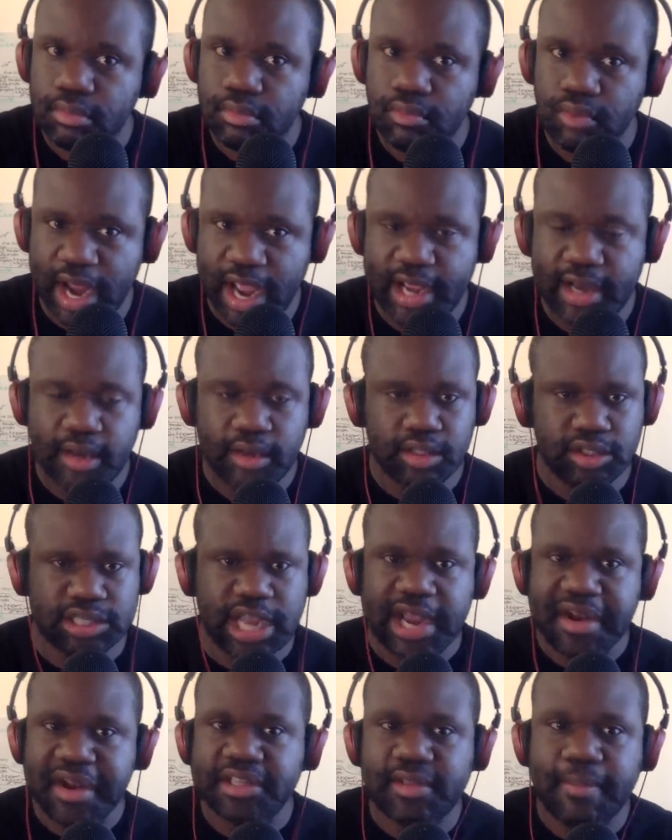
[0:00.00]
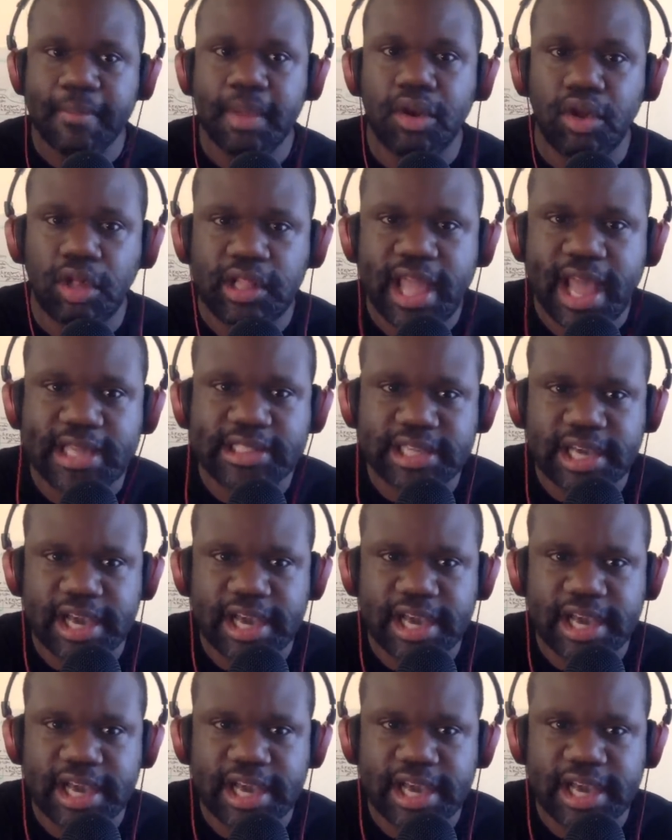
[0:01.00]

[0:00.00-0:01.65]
Right? China's a middle class